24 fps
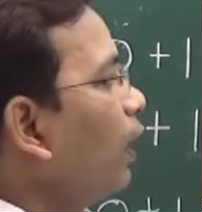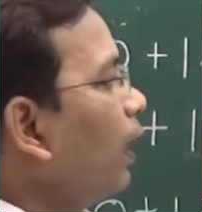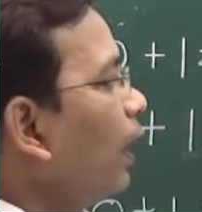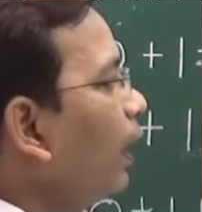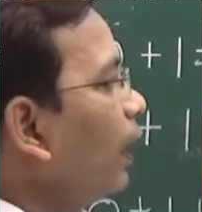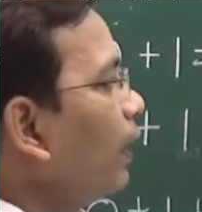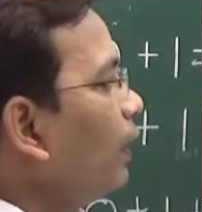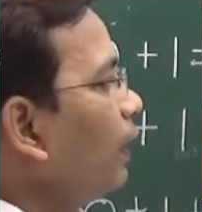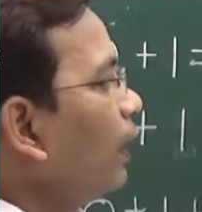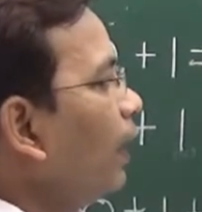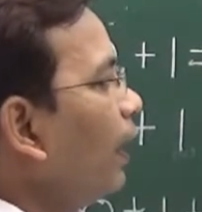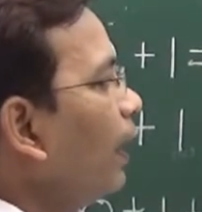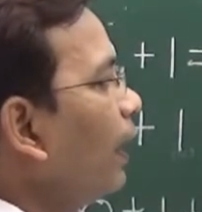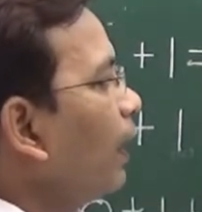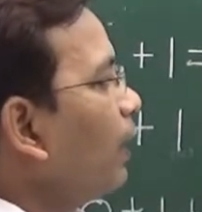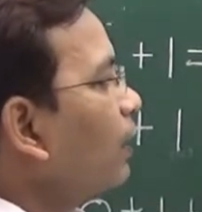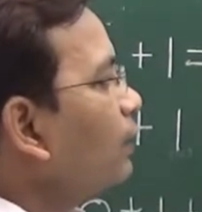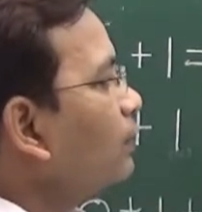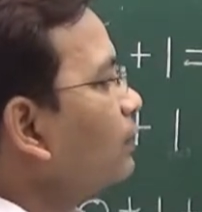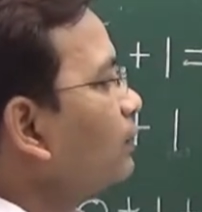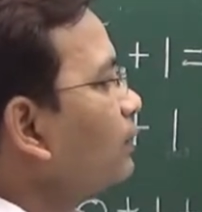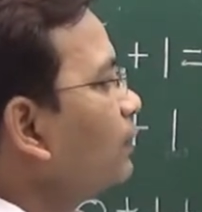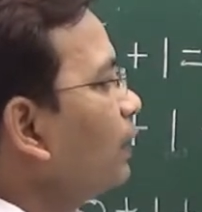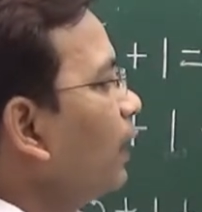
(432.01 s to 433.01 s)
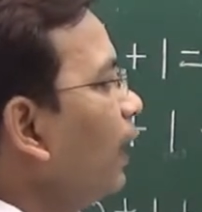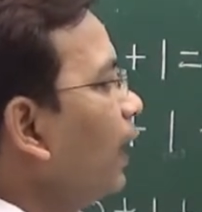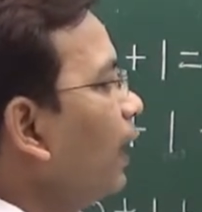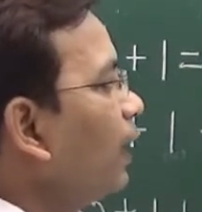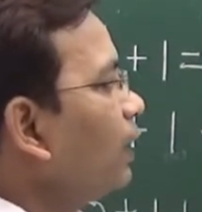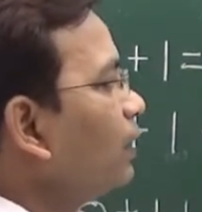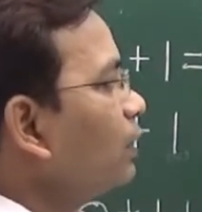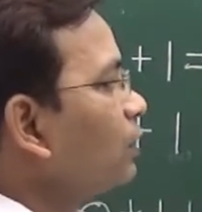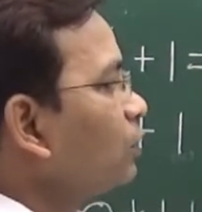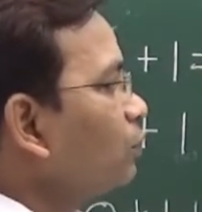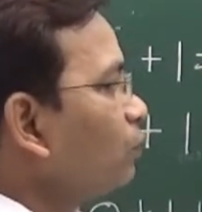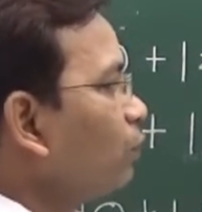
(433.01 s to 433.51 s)

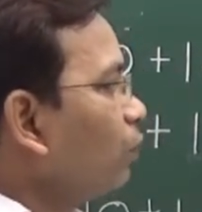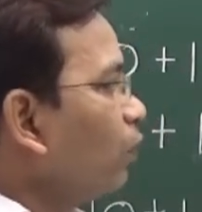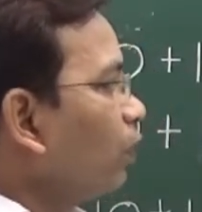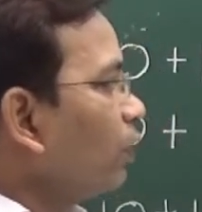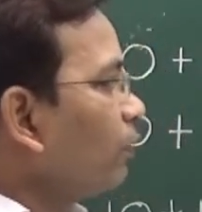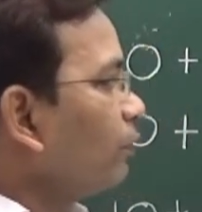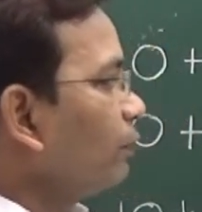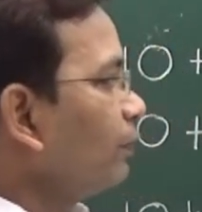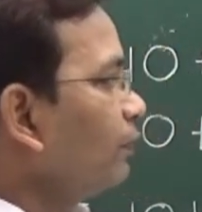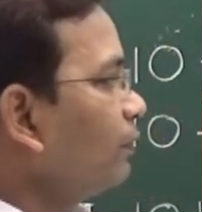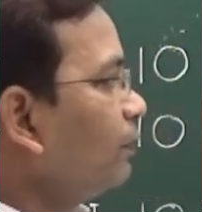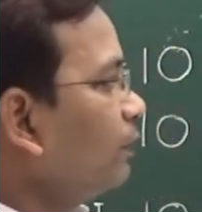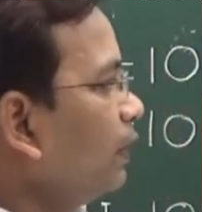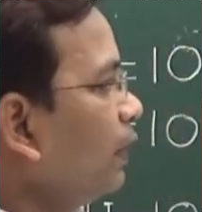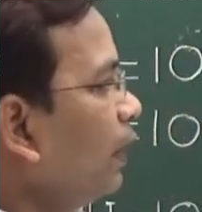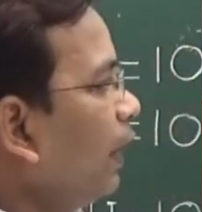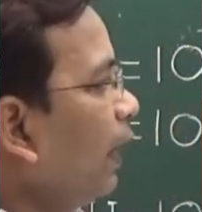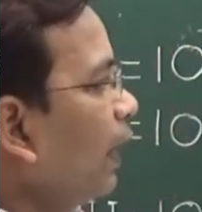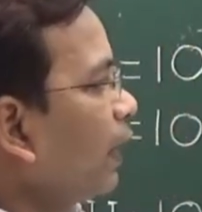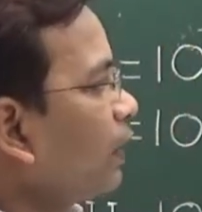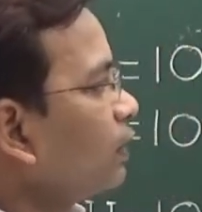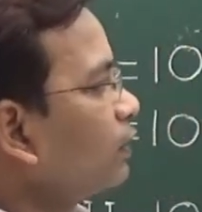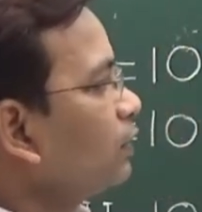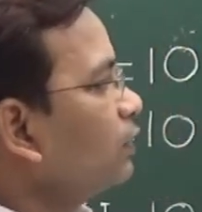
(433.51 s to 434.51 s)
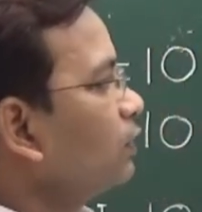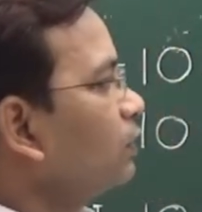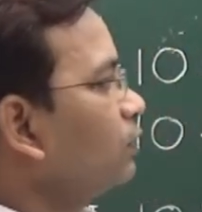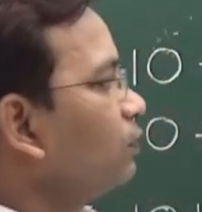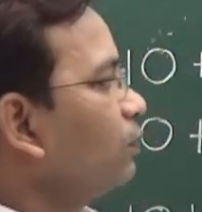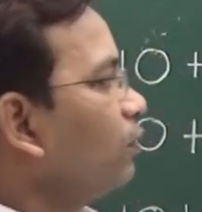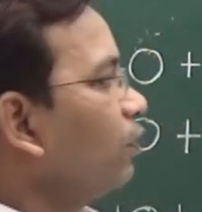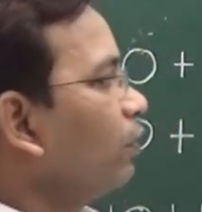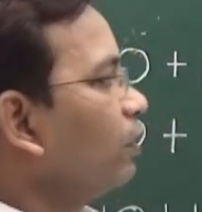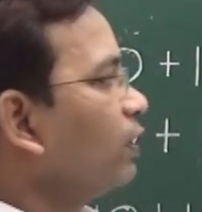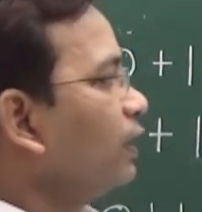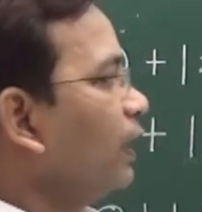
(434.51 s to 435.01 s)
L is for 50, X is
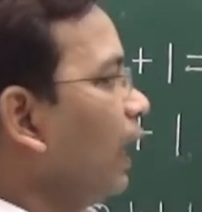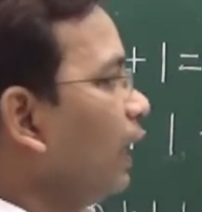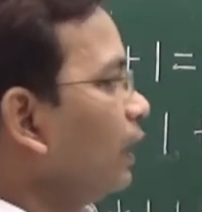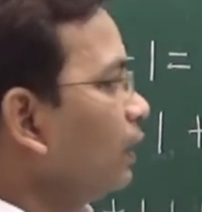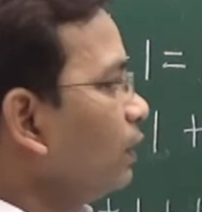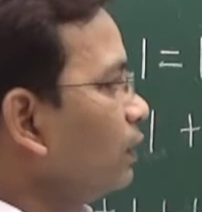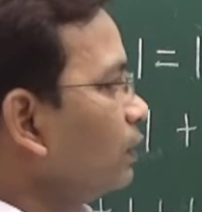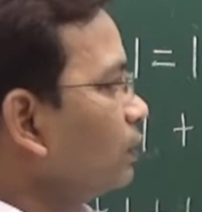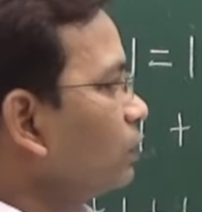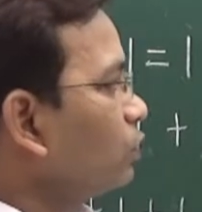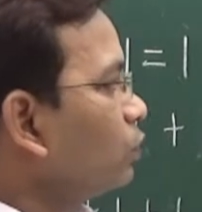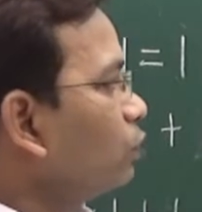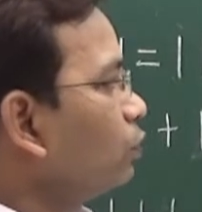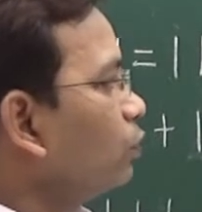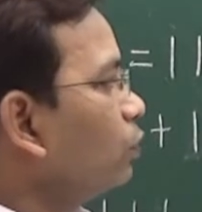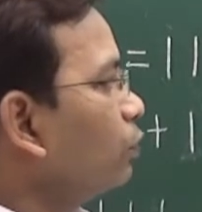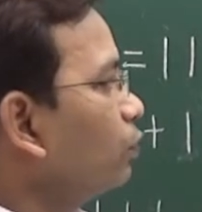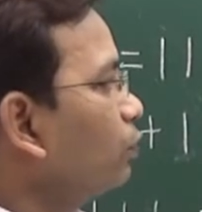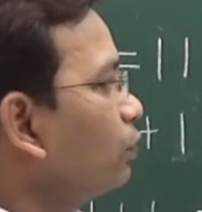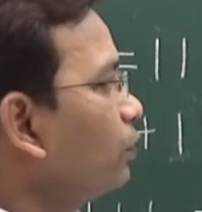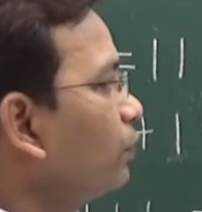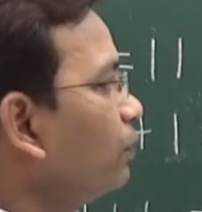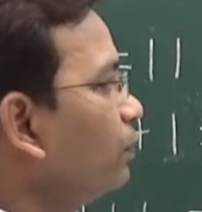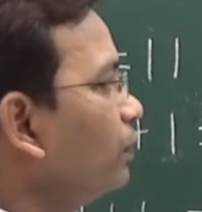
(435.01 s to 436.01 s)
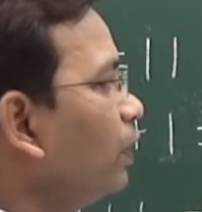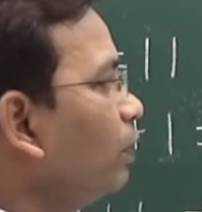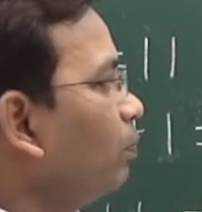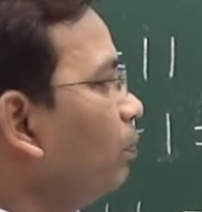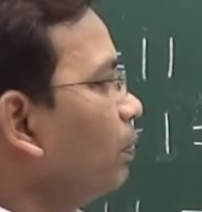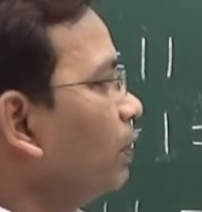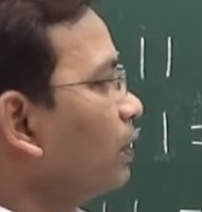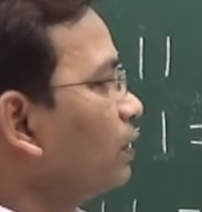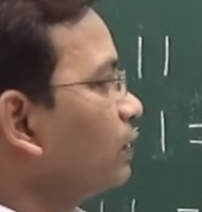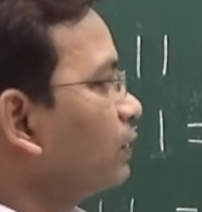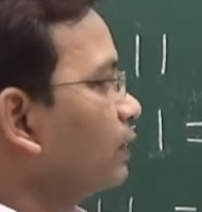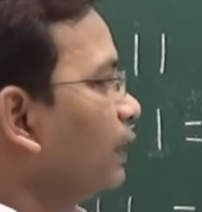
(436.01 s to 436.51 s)
for 10, so 50
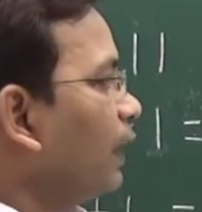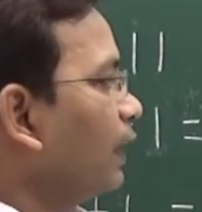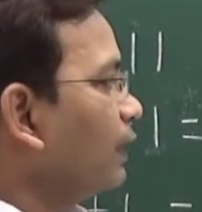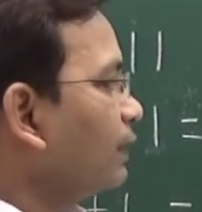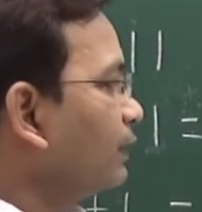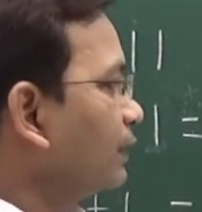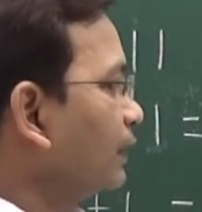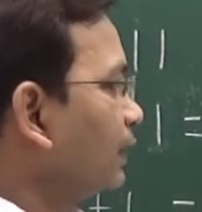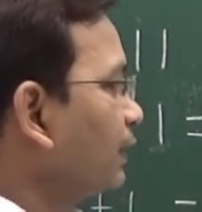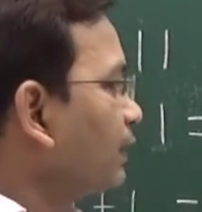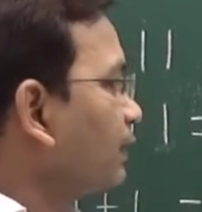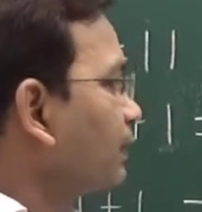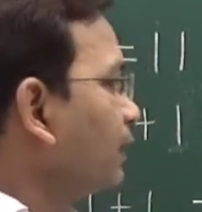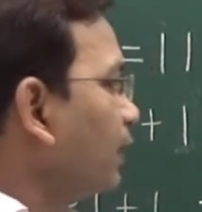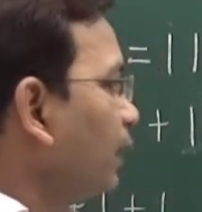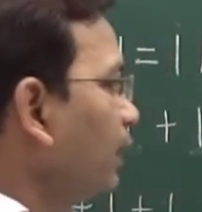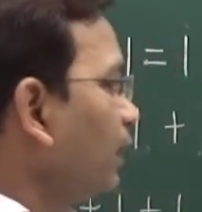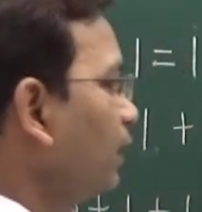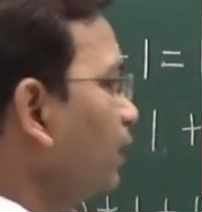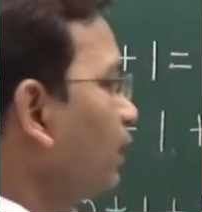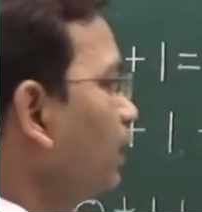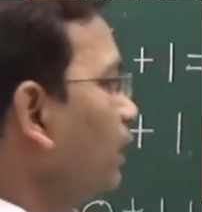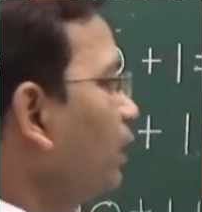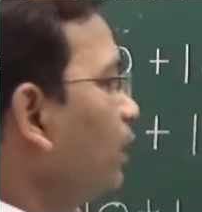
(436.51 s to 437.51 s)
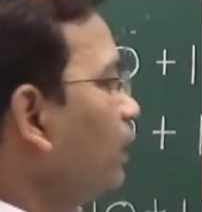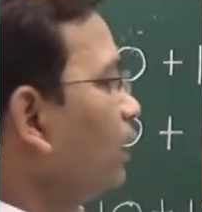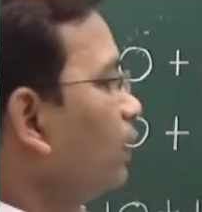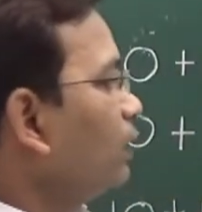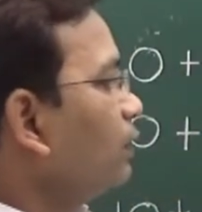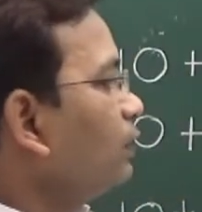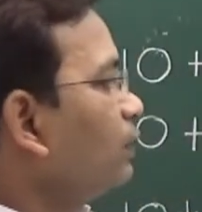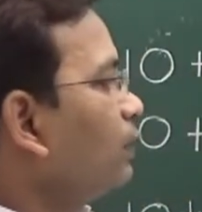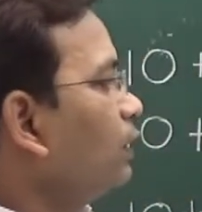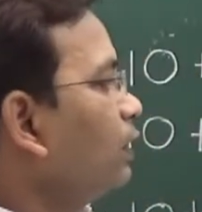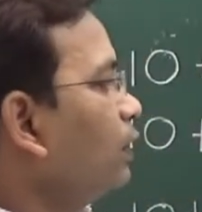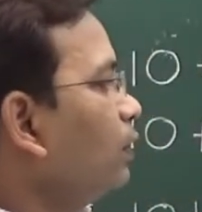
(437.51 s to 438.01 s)
plus 10 60.
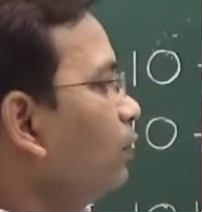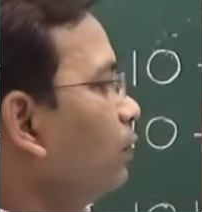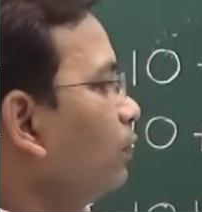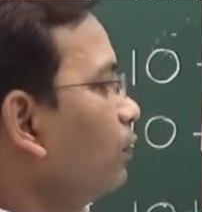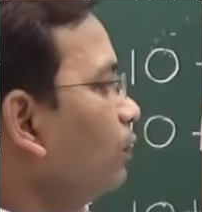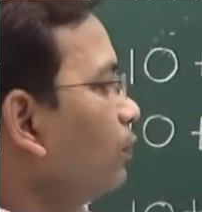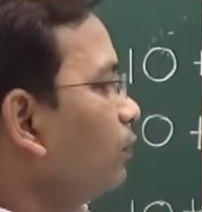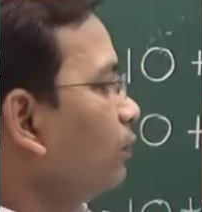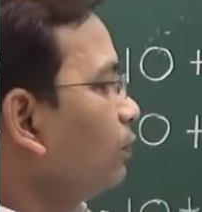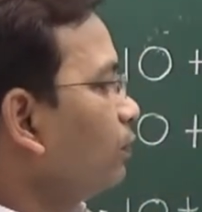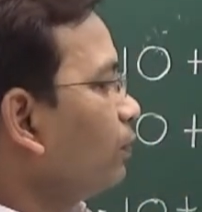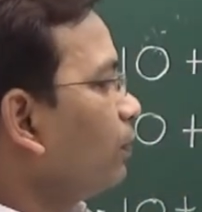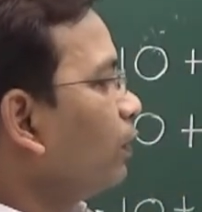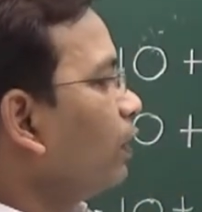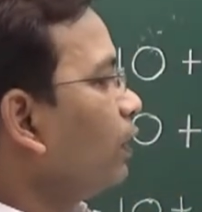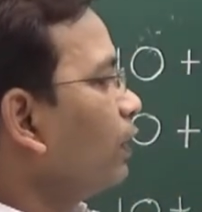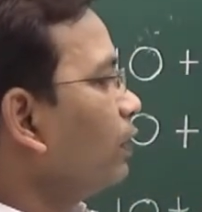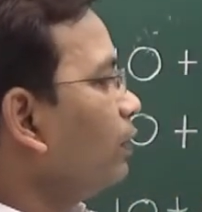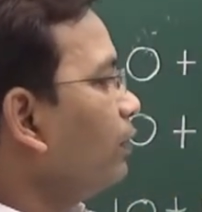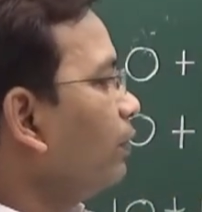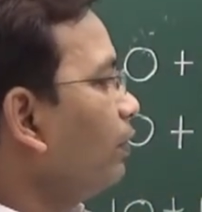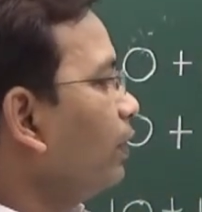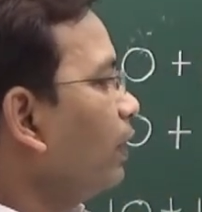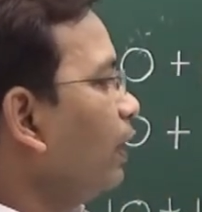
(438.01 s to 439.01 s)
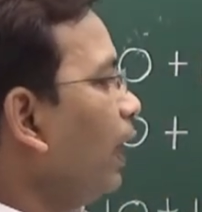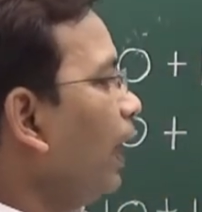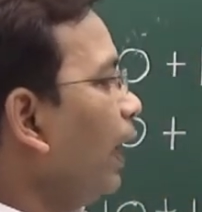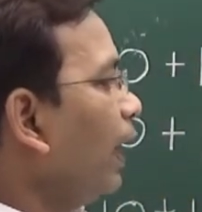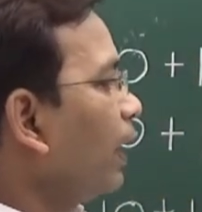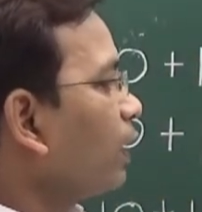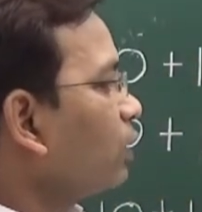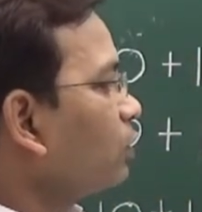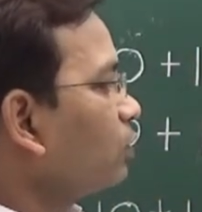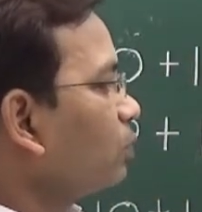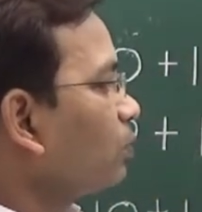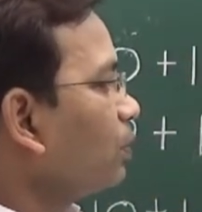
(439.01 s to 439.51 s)
C for 100,
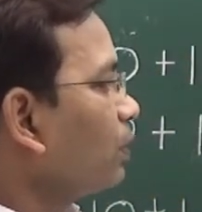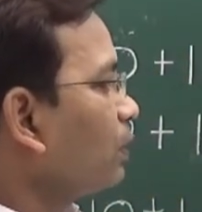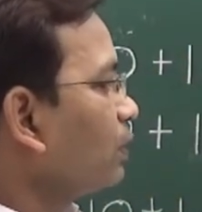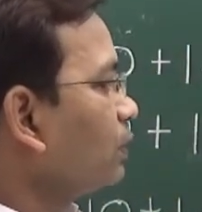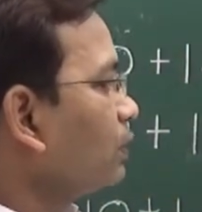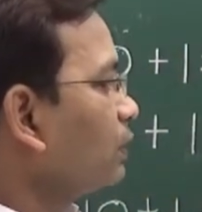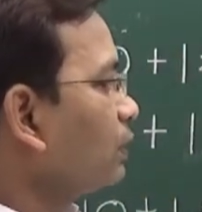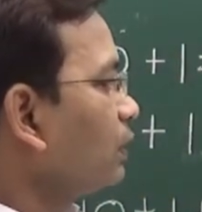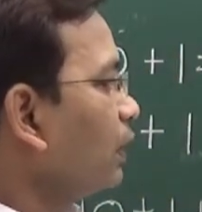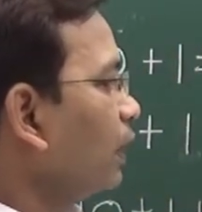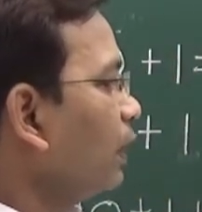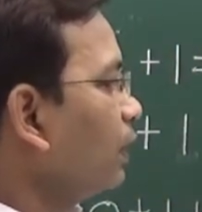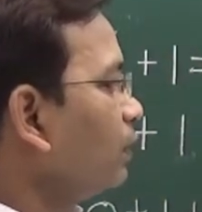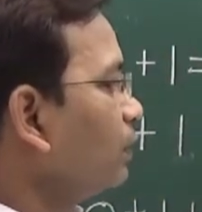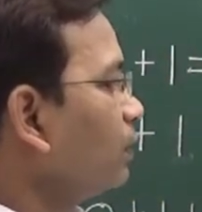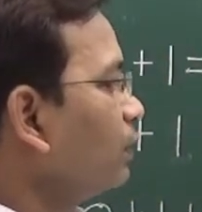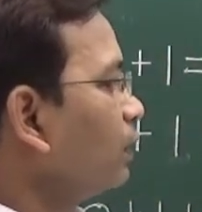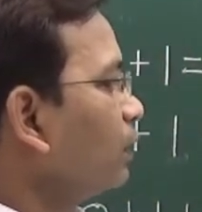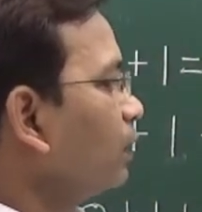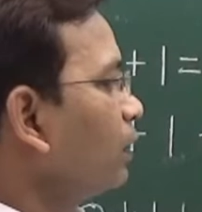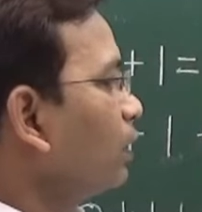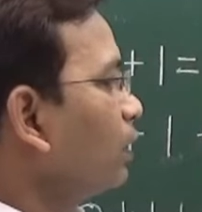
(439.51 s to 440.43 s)
X plus 10,